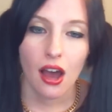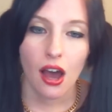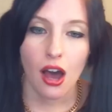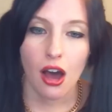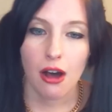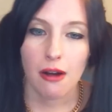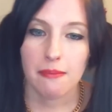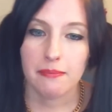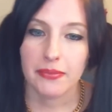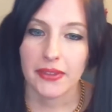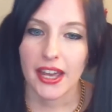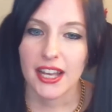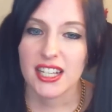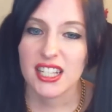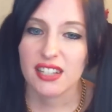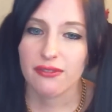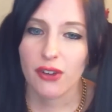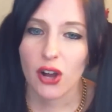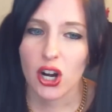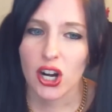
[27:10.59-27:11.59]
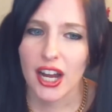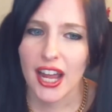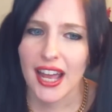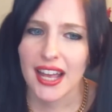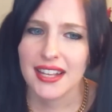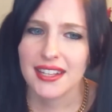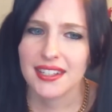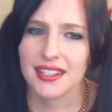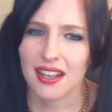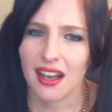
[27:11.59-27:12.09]
As far
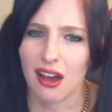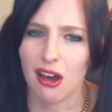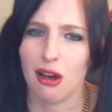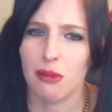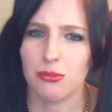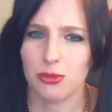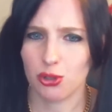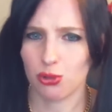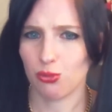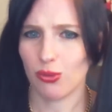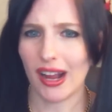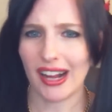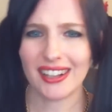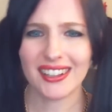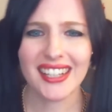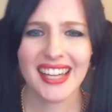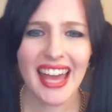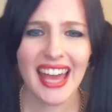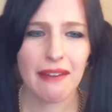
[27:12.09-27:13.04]
as directly